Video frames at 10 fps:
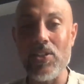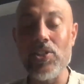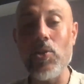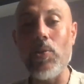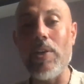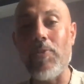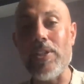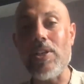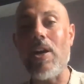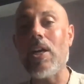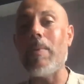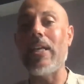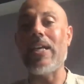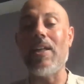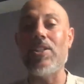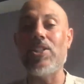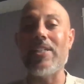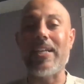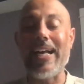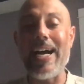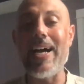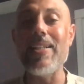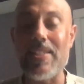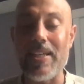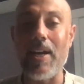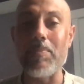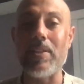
So if we talk about ecology as a concept,